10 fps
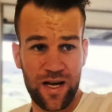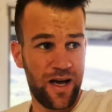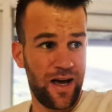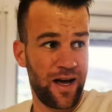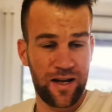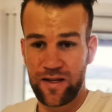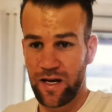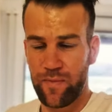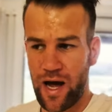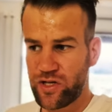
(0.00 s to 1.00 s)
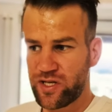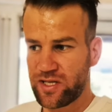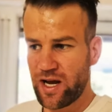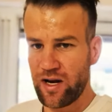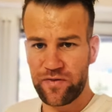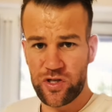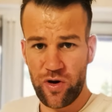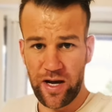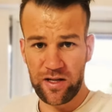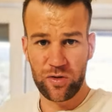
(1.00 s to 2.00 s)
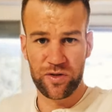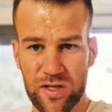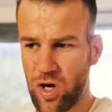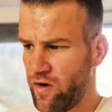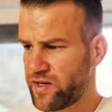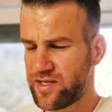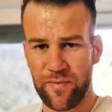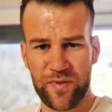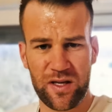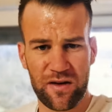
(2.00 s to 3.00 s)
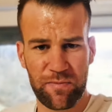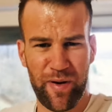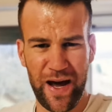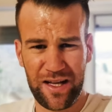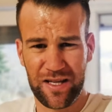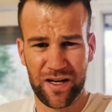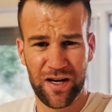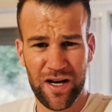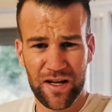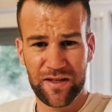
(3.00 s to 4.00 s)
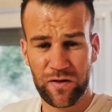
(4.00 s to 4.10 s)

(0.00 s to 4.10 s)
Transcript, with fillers: and um, I just kind of tried to discover something better that